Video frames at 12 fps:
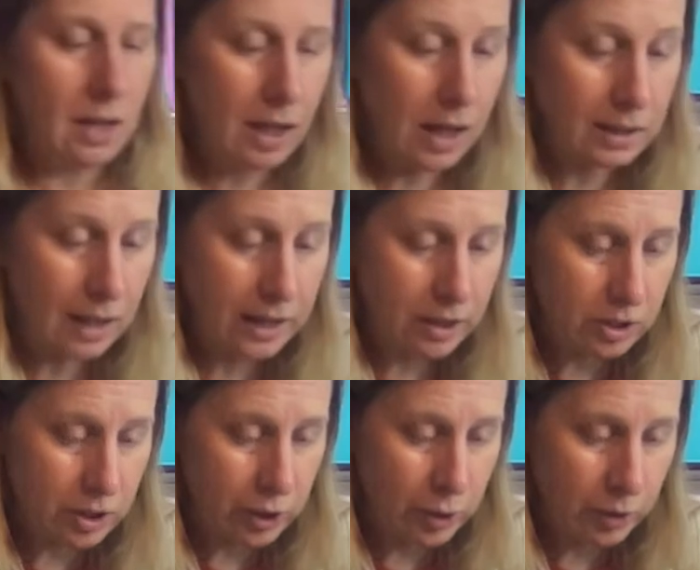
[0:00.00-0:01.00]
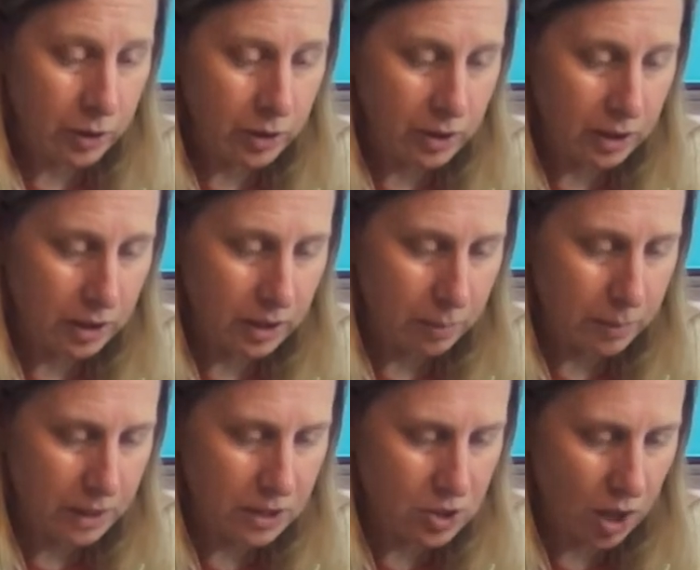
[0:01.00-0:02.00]
a lot of glue, like a
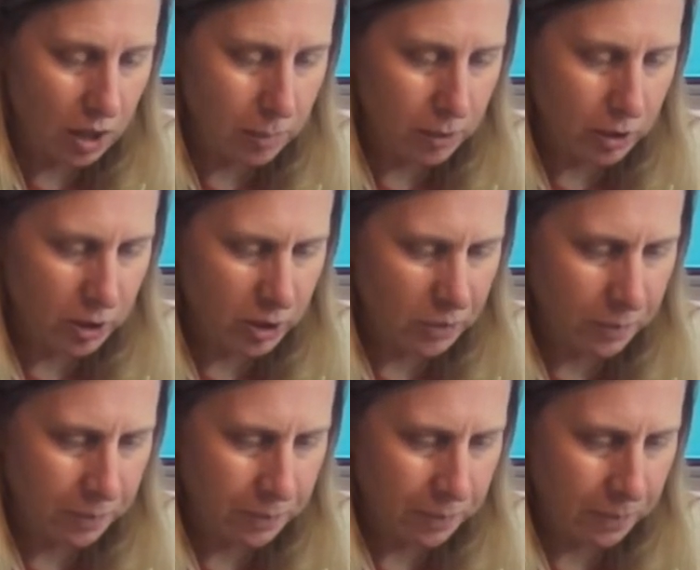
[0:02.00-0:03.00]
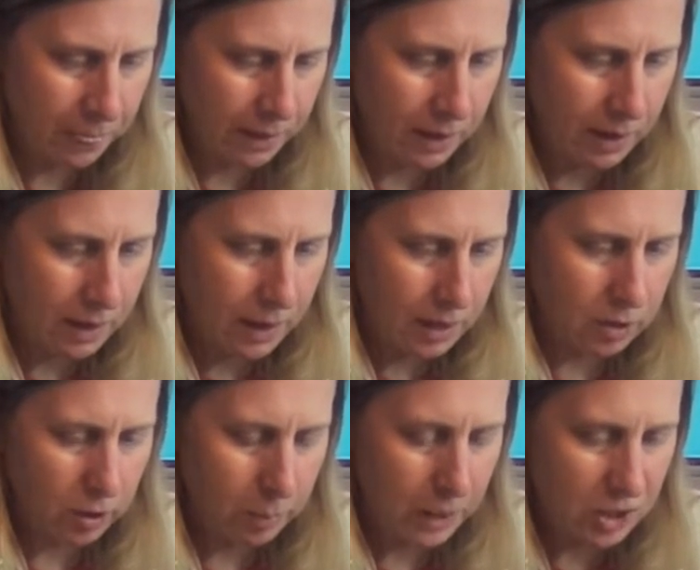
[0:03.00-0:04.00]
big dollop of glue, and a
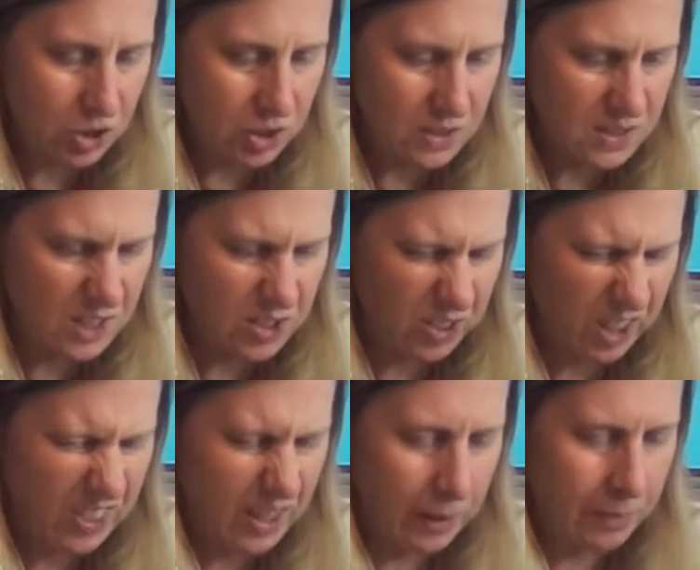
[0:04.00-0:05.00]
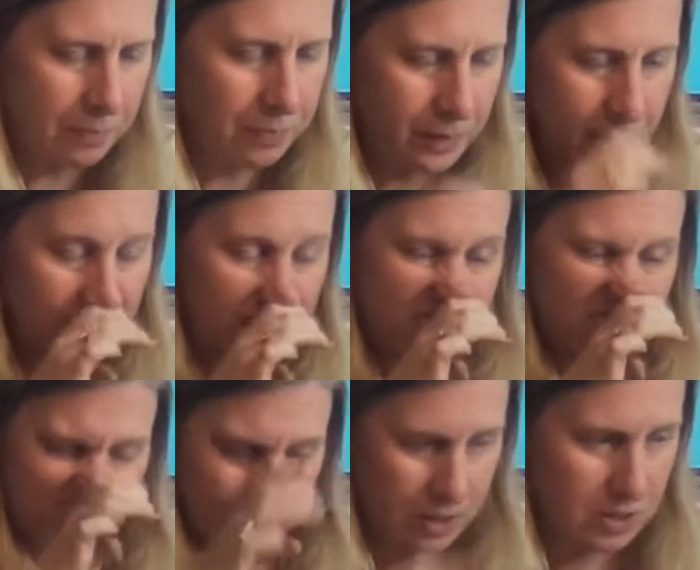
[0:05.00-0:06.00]
little patience, and you'll get there.
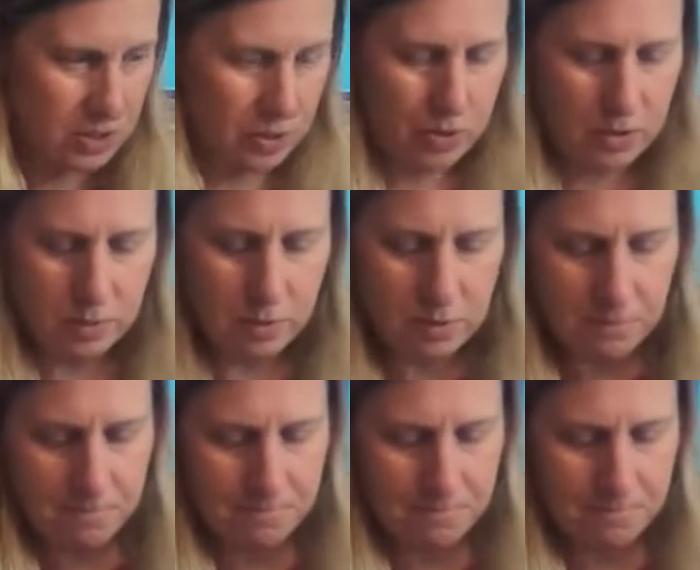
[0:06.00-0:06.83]
I'm going to do this one.